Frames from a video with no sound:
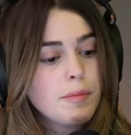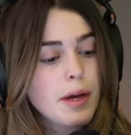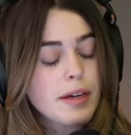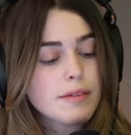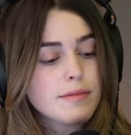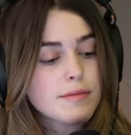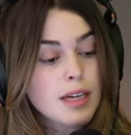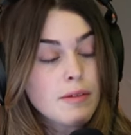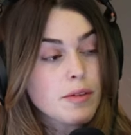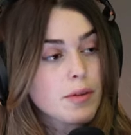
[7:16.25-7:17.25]
But
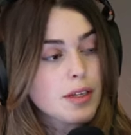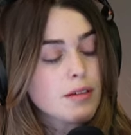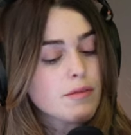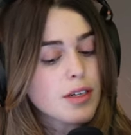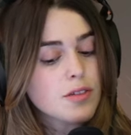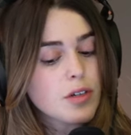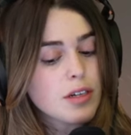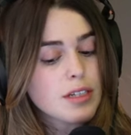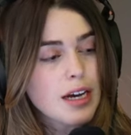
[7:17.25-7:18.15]
yeah, we really we enjoyed our